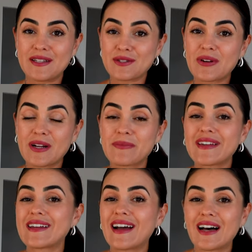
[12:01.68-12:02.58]
It is going to
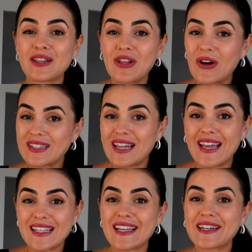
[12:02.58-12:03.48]
be a lot
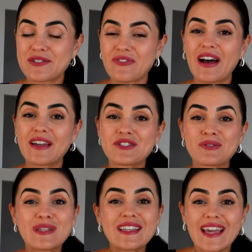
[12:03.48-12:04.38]
less satisfying
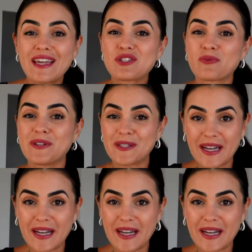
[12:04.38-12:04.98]
to engage with